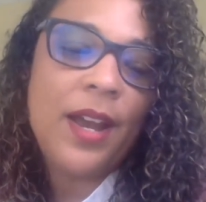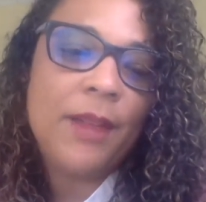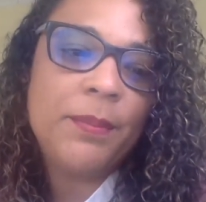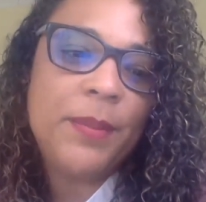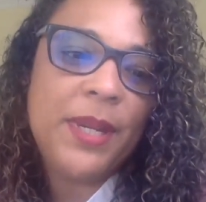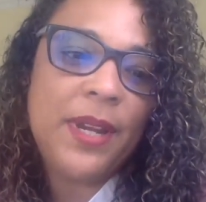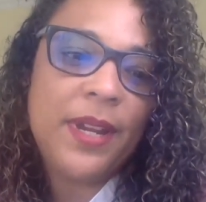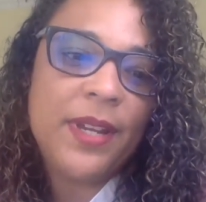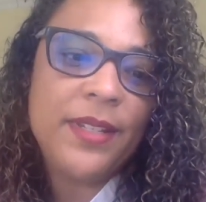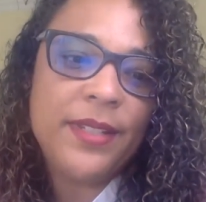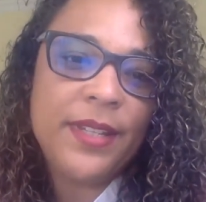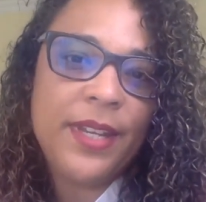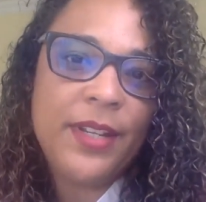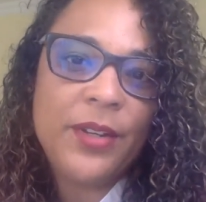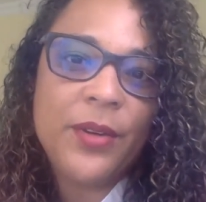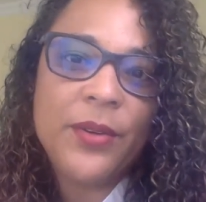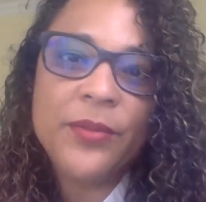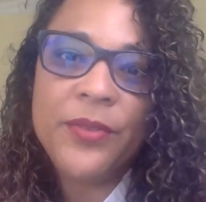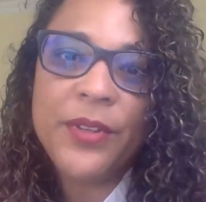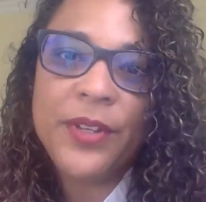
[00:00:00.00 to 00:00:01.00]
because they
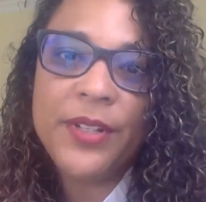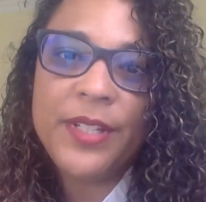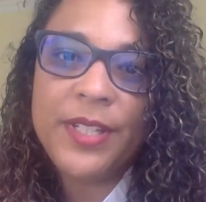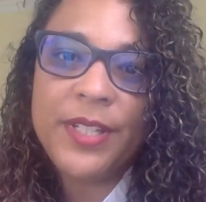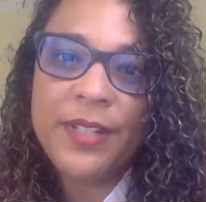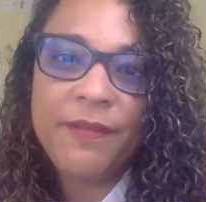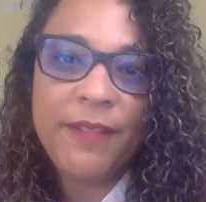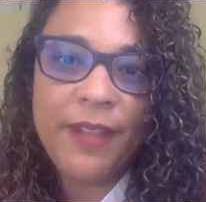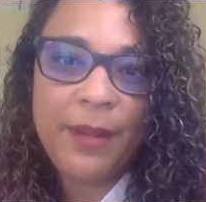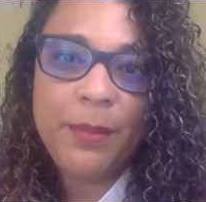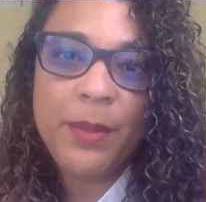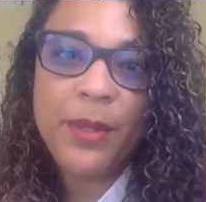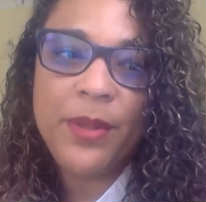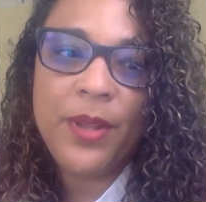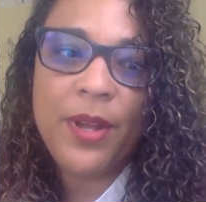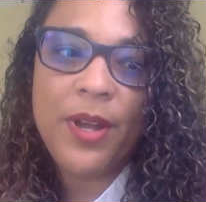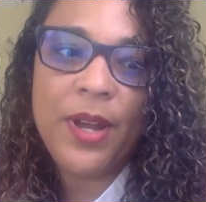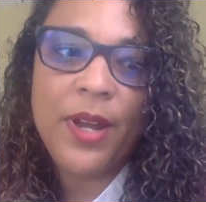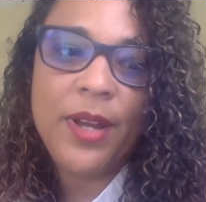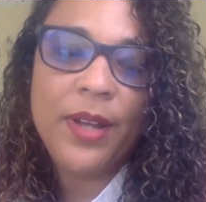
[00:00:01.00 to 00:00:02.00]
don't feel as if they
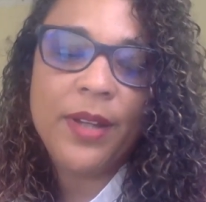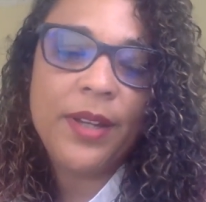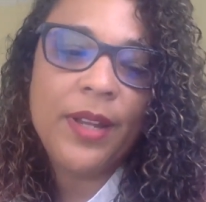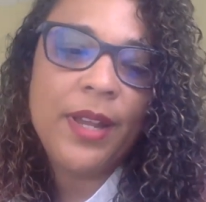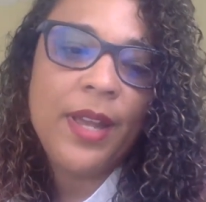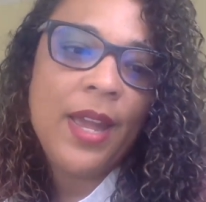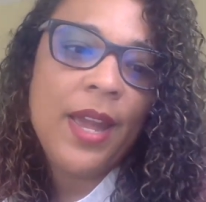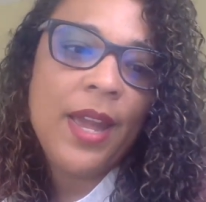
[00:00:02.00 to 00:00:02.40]
belong.